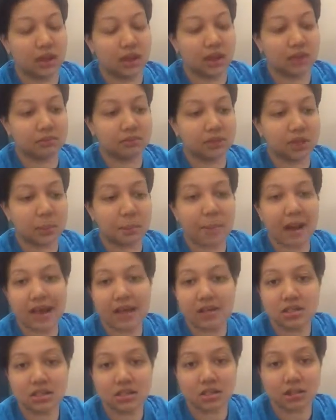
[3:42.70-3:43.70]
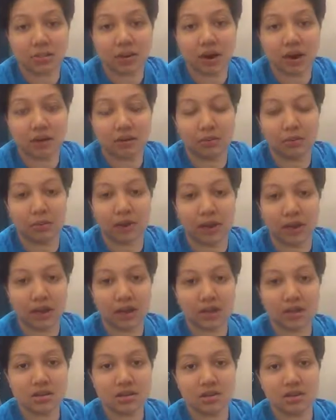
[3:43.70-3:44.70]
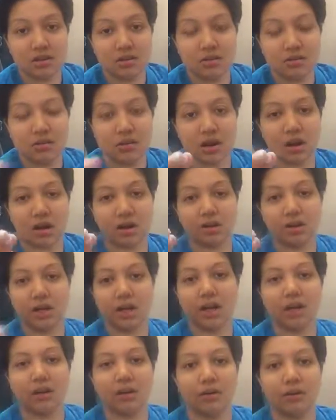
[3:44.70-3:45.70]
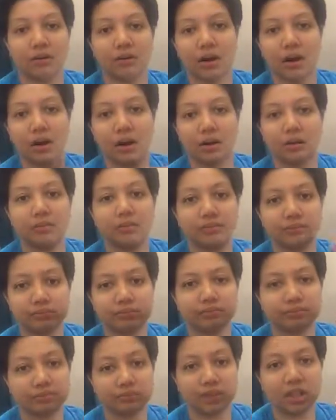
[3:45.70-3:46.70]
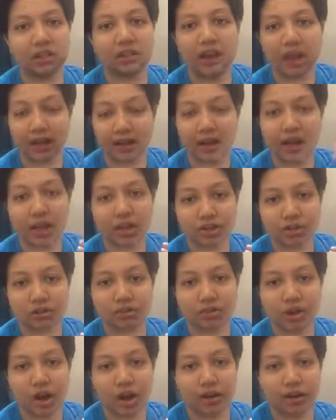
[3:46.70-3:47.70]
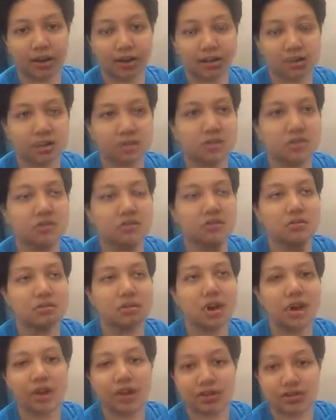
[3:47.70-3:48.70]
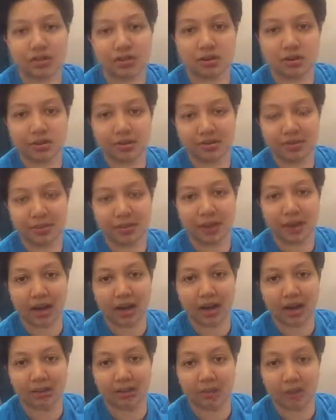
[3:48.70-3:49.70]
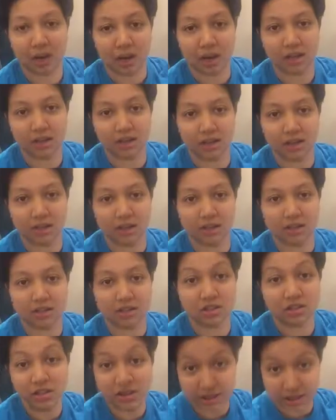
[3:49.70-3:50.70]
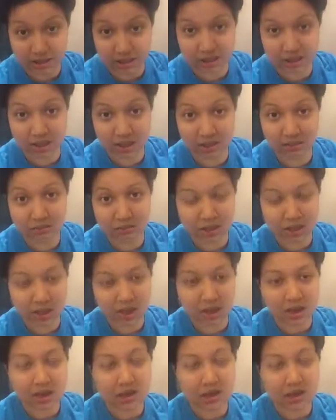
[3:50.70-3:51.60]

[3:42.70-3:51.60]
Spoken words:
the best way to the natural products to serve my body is to eat them.